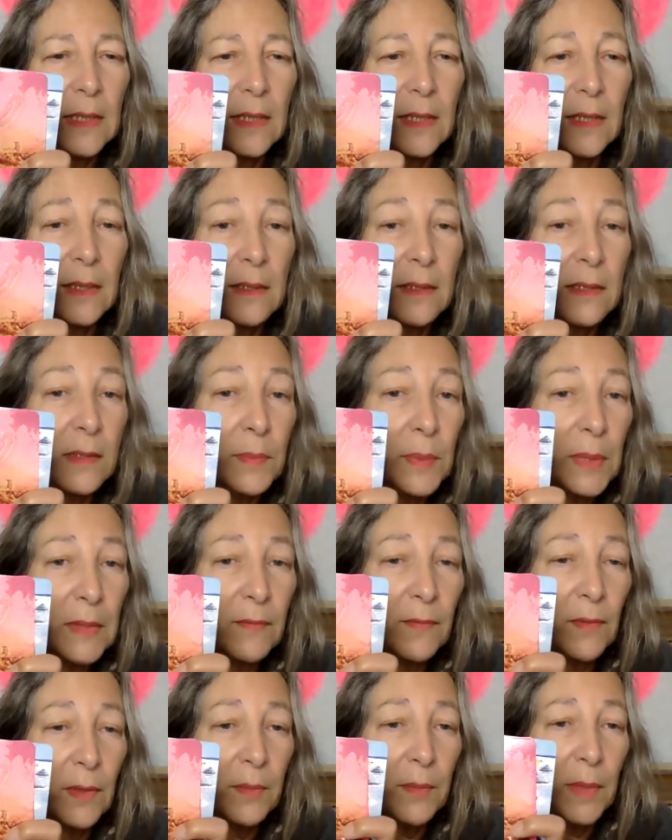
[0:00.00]
It can
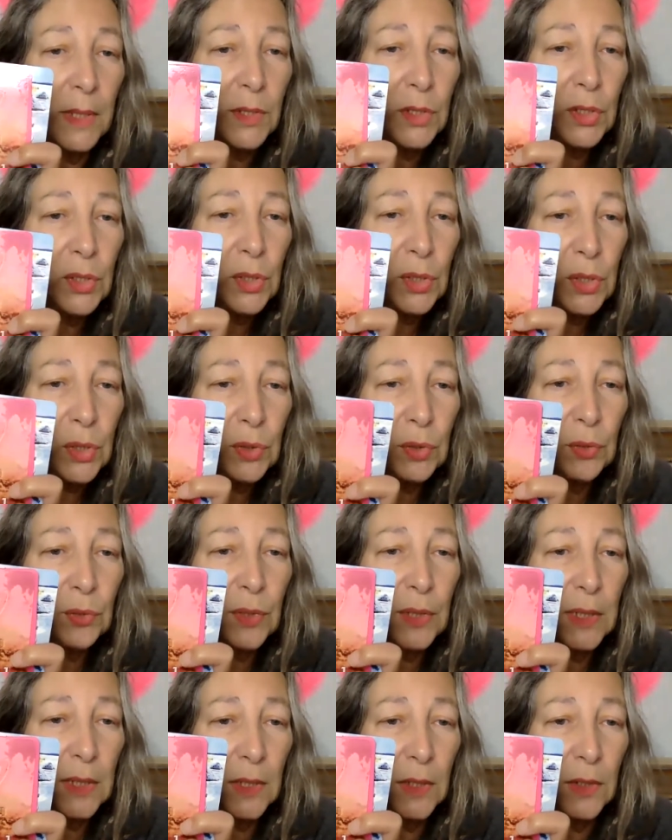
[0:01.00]
speak very much to
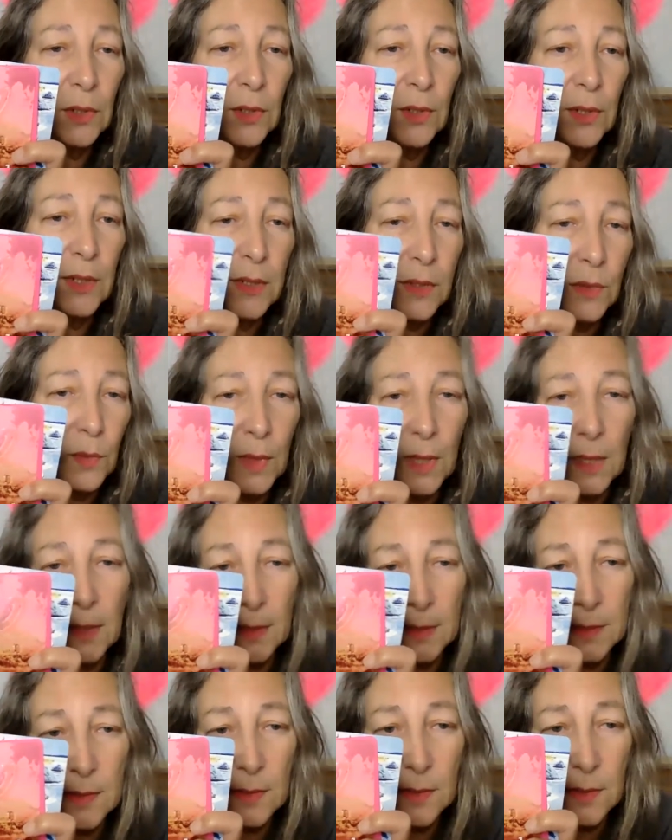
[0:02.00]
the year as well
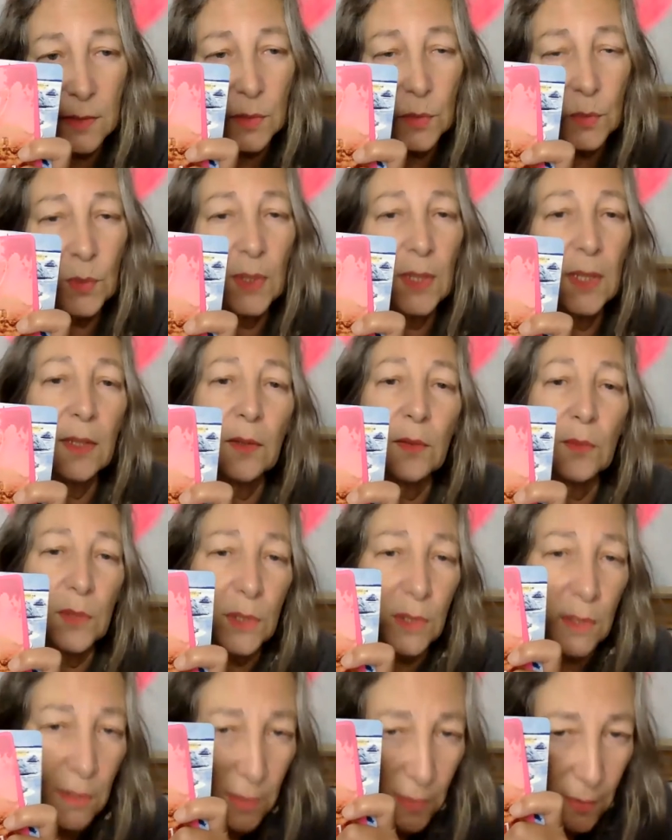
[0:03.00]
as this week,
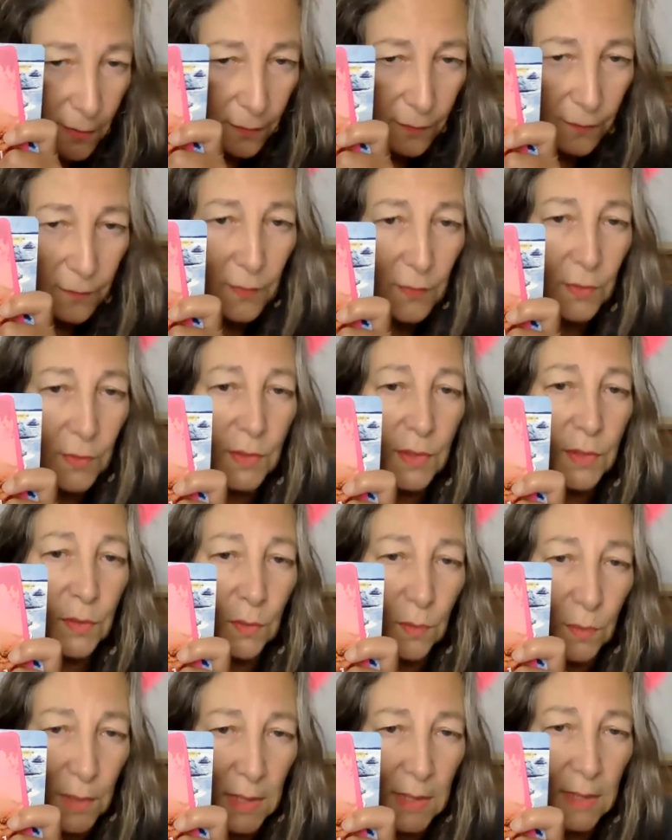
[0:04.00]
which is the first
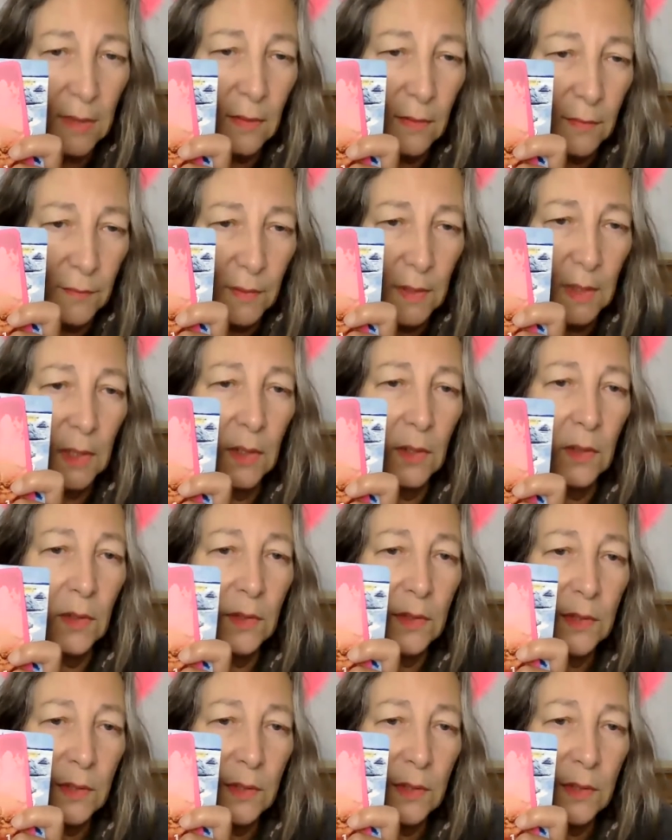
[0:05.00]
week of the year.